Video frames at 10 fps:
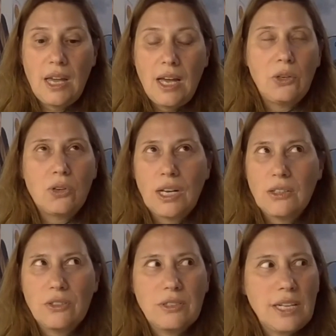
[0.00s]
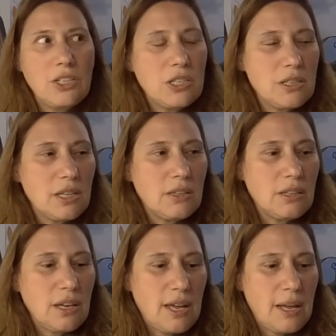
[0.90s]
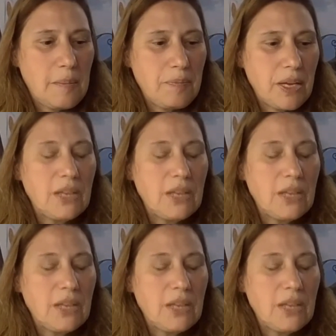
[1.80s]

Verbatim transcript: an organization that um,